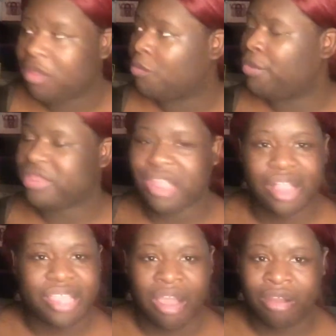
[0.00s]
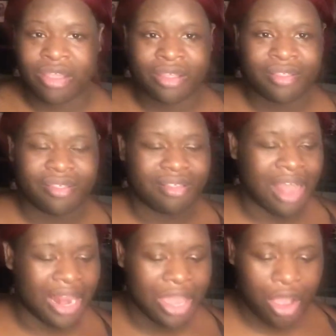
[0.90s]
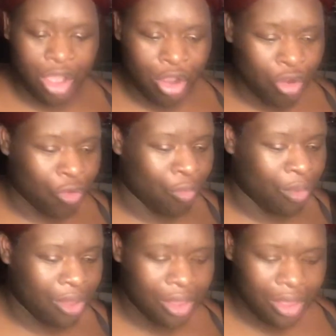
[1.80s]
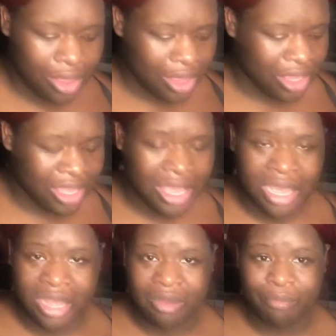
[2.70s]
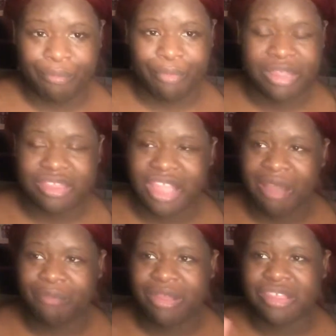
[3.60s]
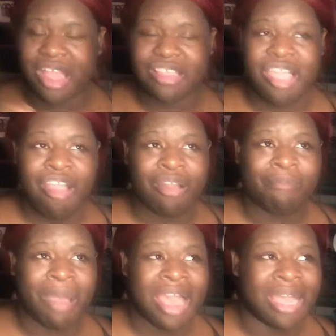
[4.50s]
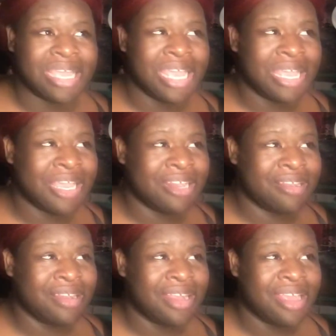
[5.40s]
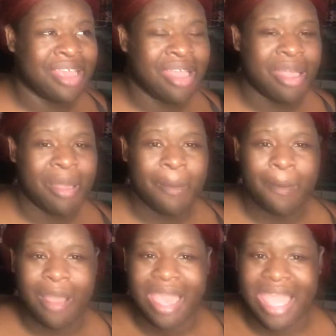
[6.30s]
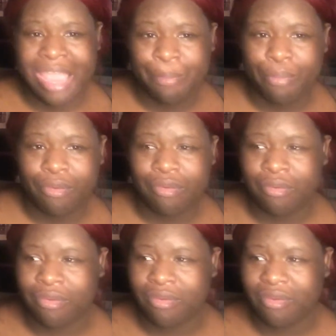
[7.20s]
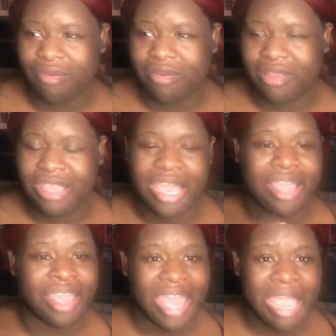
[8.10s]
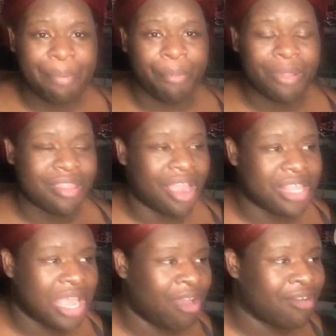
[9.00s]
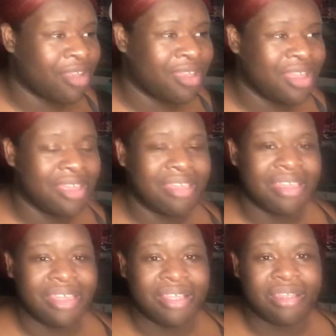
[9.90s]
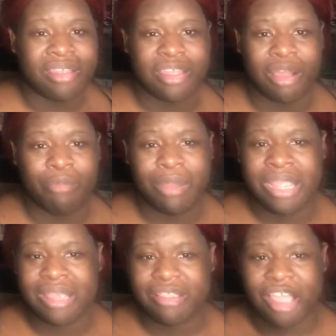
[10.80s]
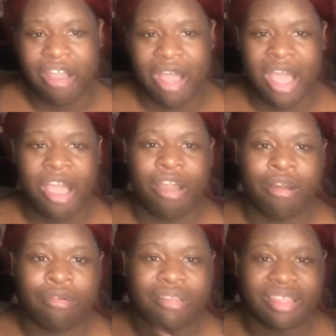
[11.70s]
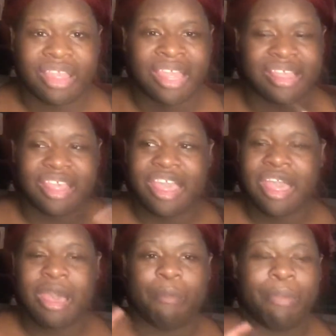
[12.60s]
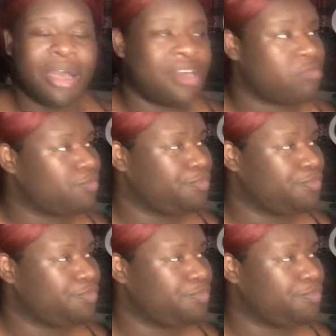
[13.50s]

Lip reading: we start talking like that whole, yeah. We start talking about in April. Yeah, in April we start talking. So we talk all since. But